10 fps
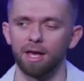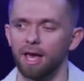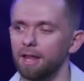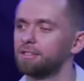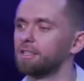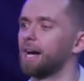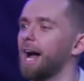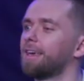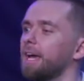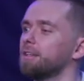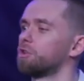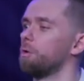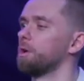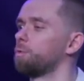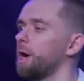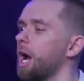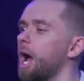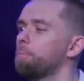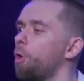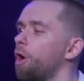And he says, I gained so much weight. I
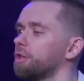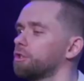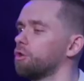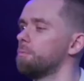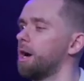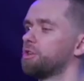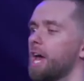partied so much.